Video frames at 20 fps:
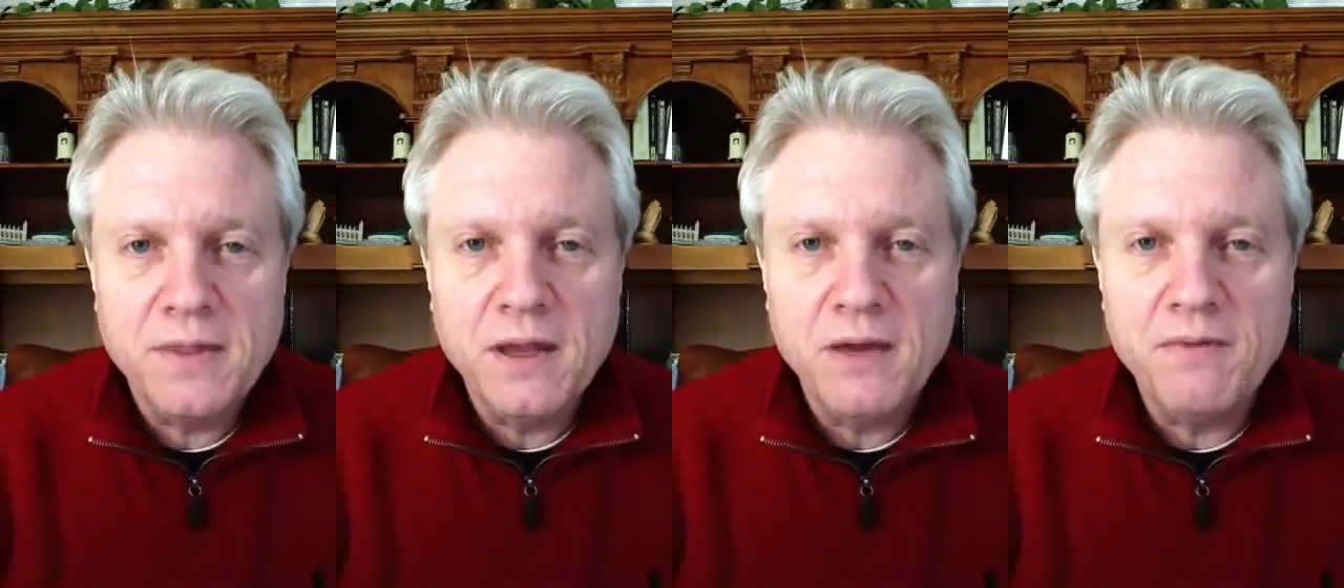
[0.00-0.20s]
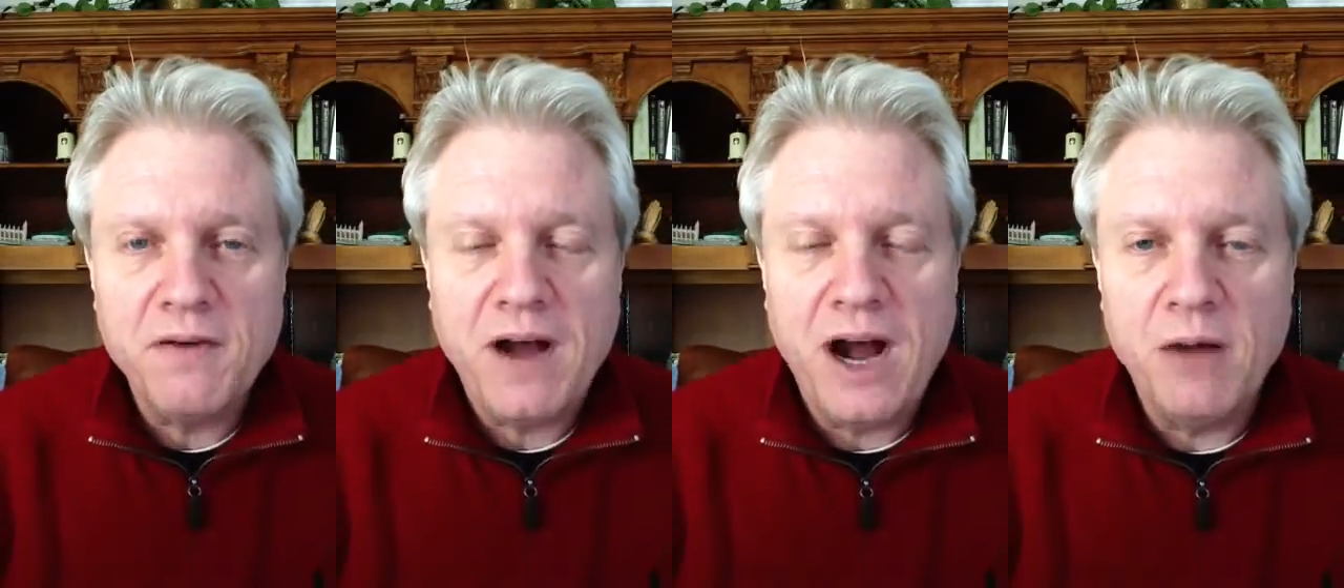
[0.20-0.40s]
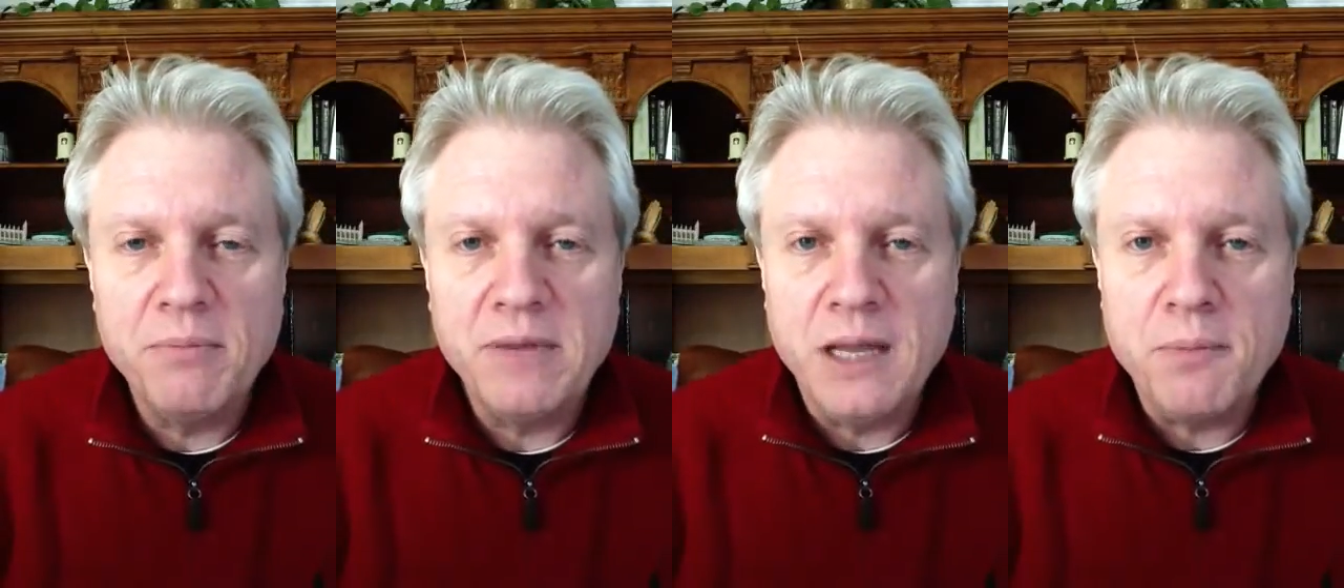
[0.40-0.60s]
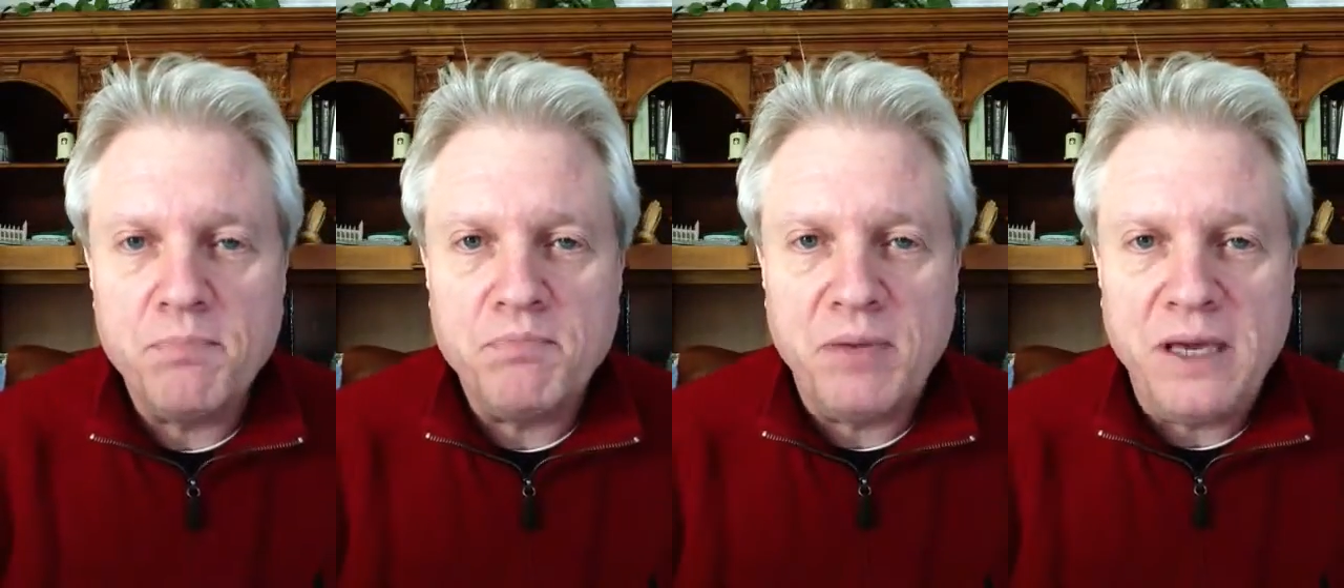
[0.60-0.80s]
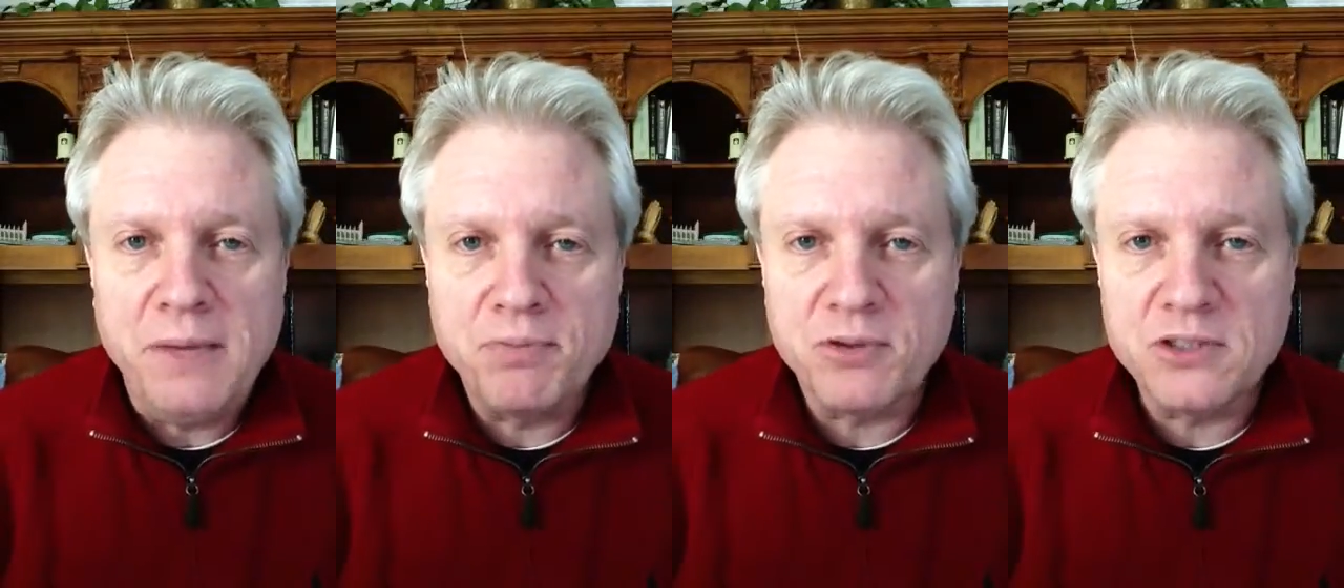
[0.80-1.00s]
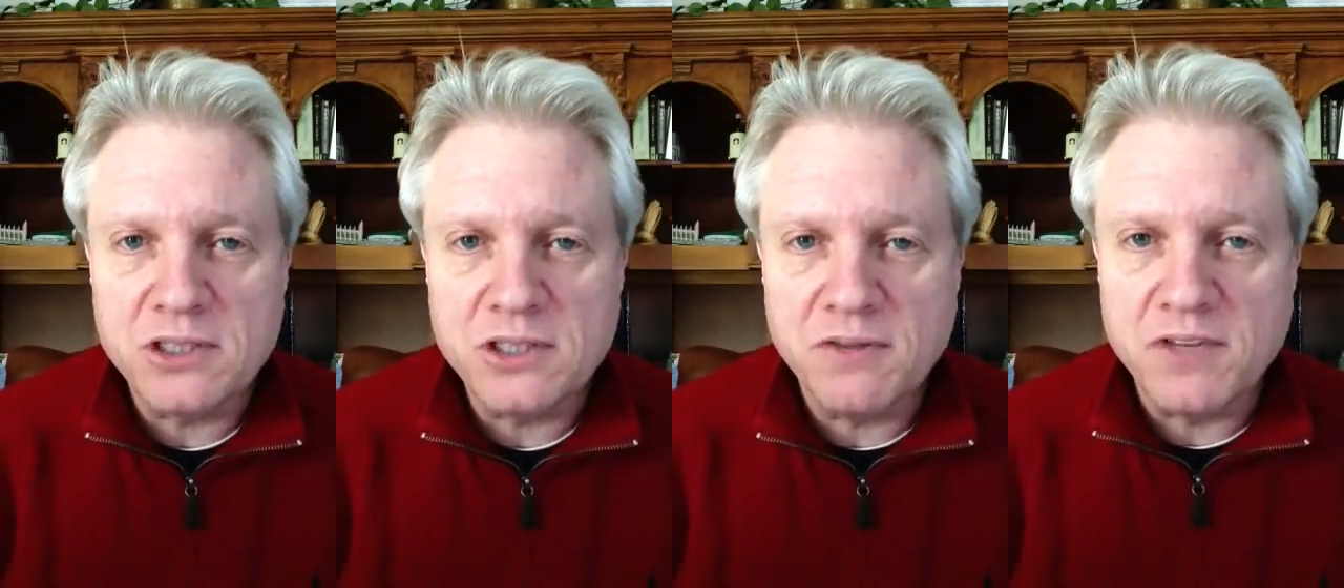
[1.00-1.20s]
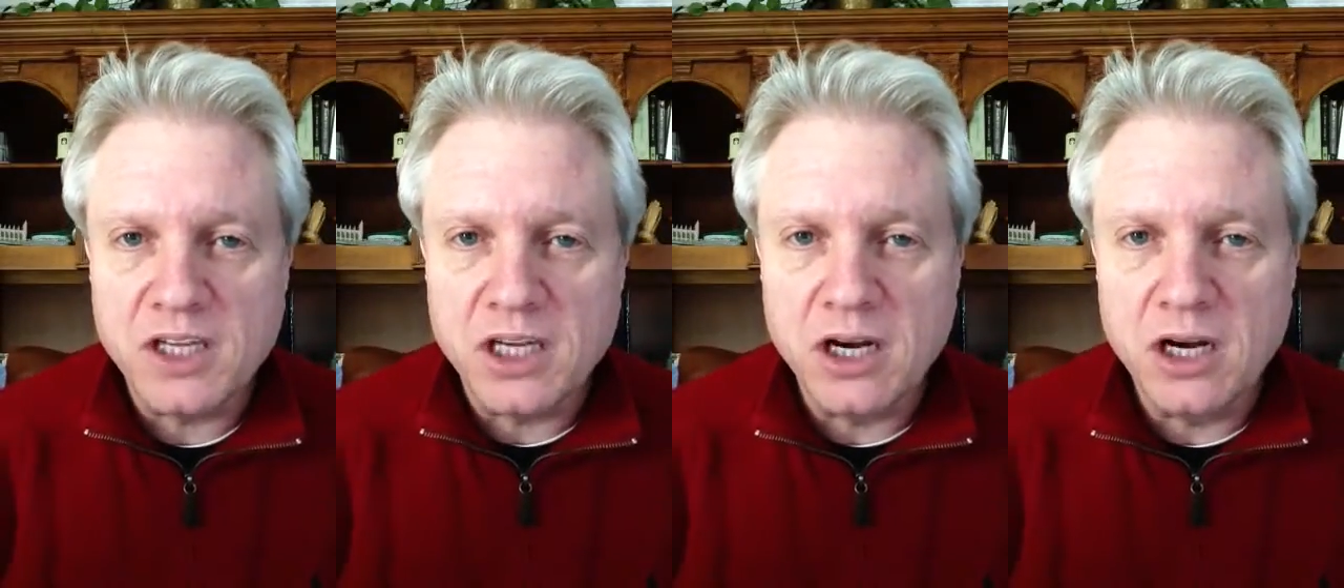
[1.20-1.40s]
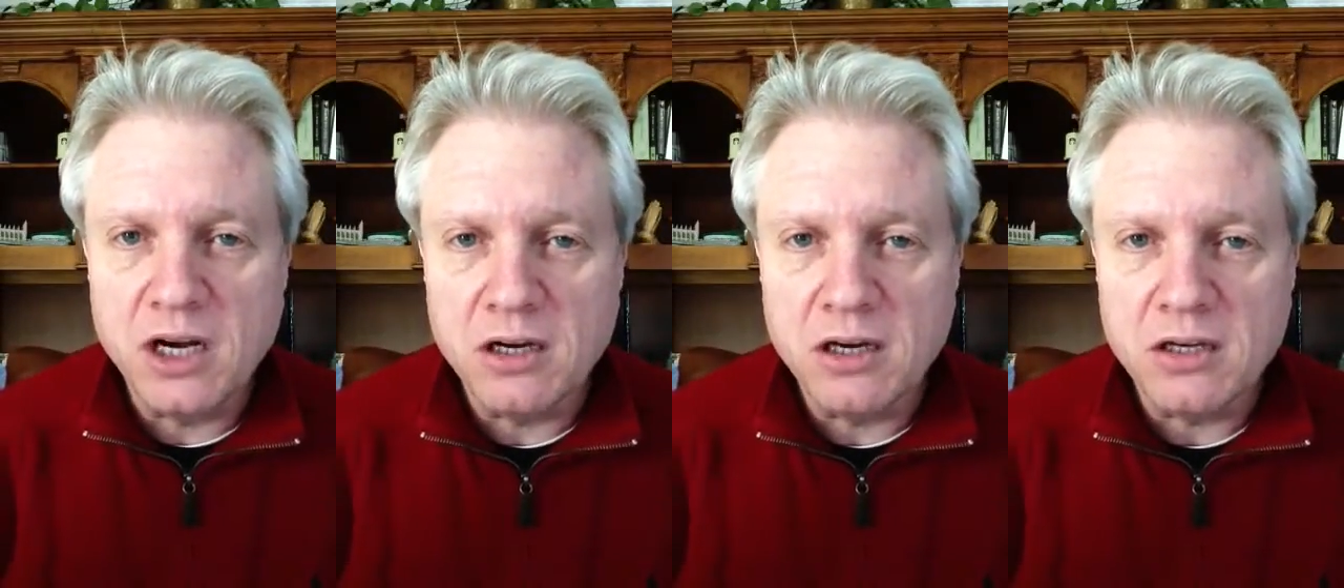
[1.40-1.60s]
of how many peoples of
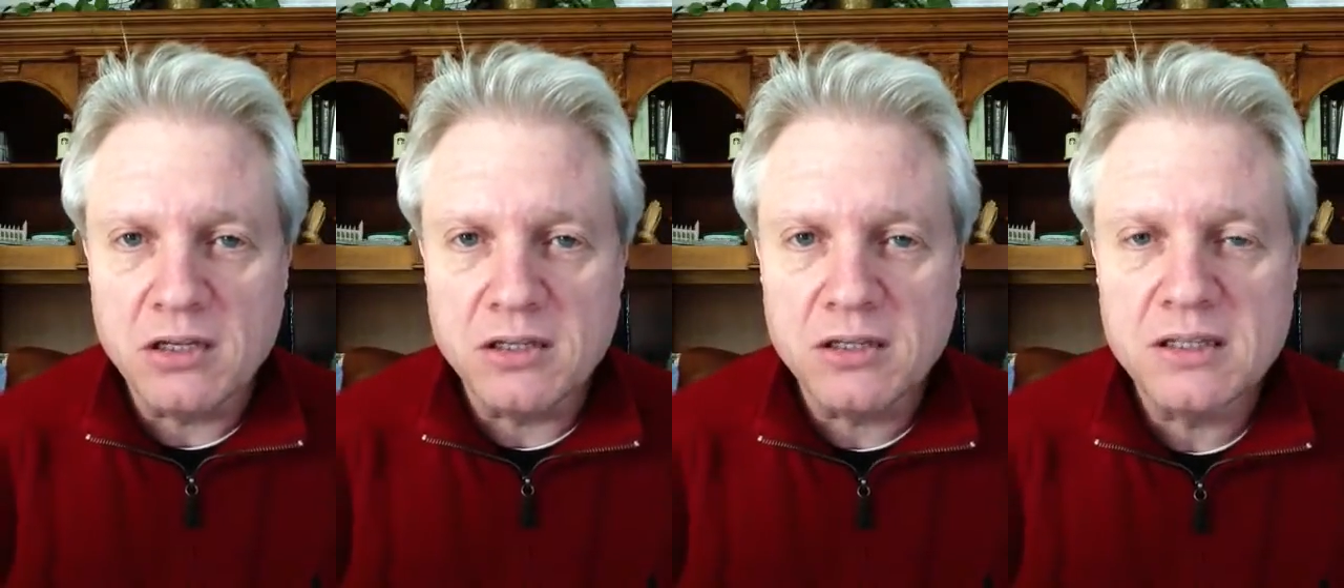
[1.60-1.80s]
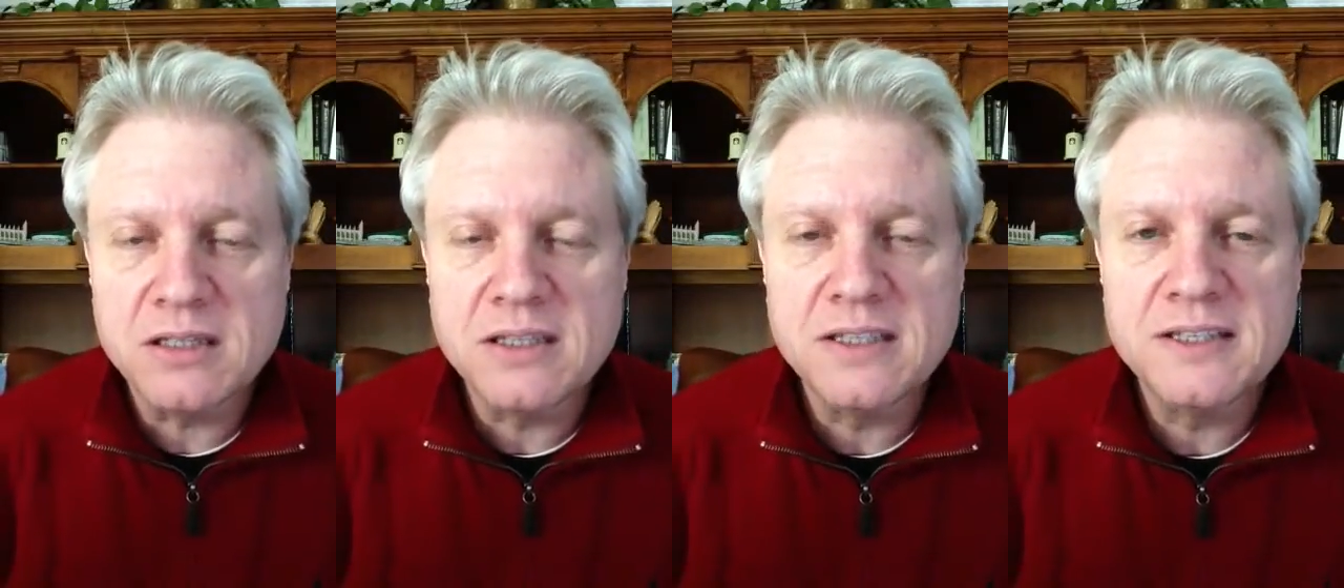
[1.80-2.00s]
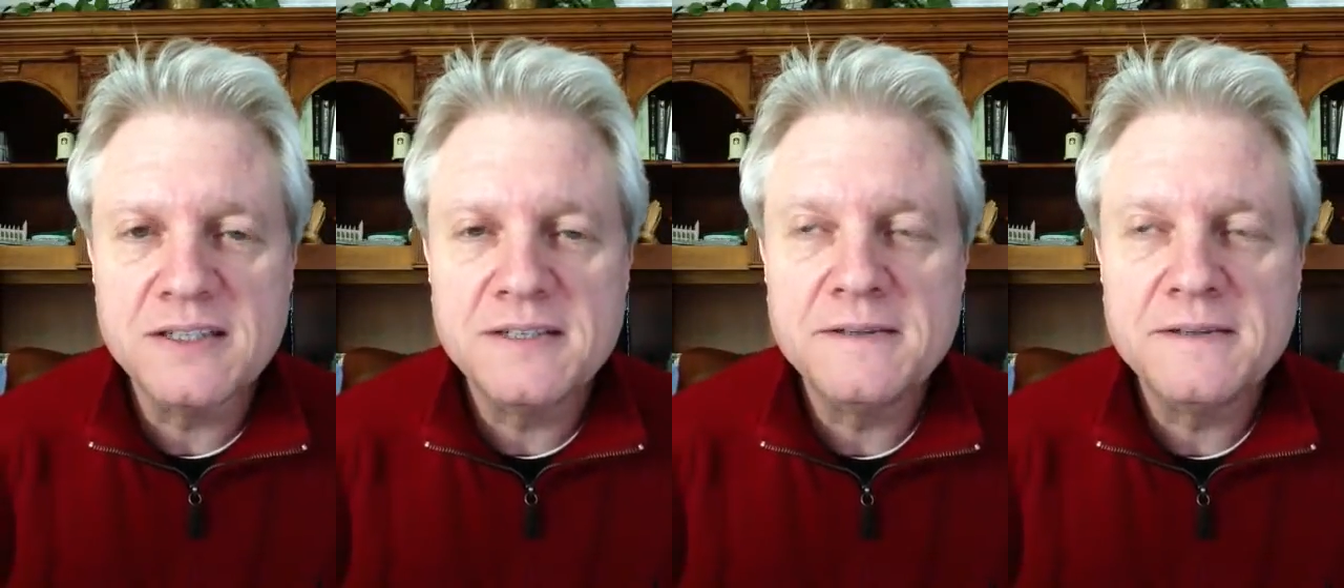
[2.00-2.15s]
the earth